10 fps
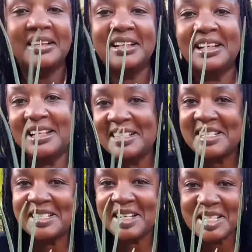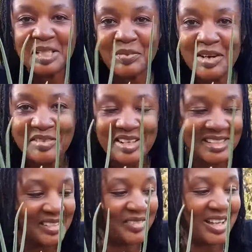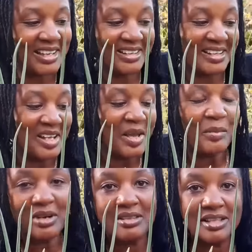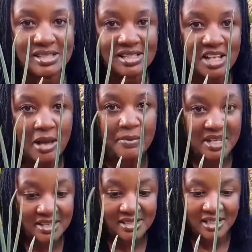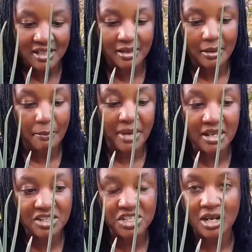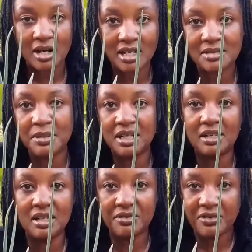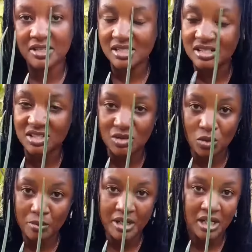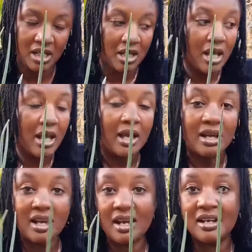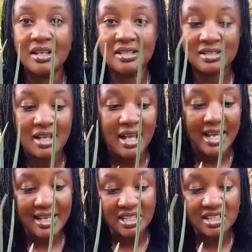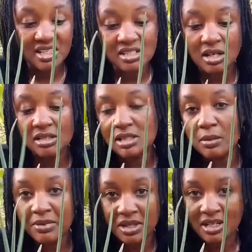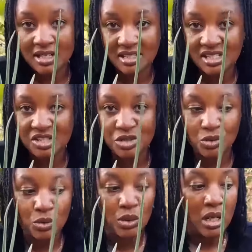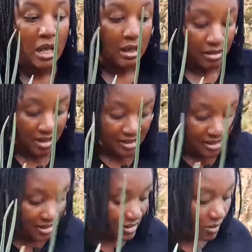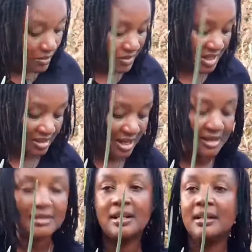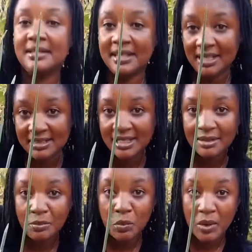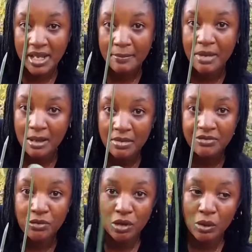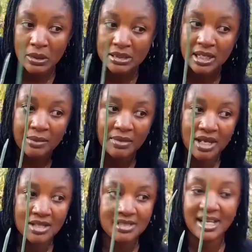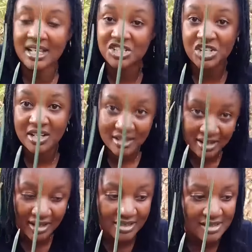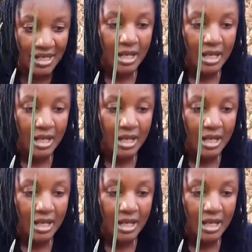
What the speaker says: Lettuce tastes perfectly fine. But this is amazing. Biochar has made a difference in so many gardens, and it is not something that is new. This is something that dated way back before our time, guys. Ancient days,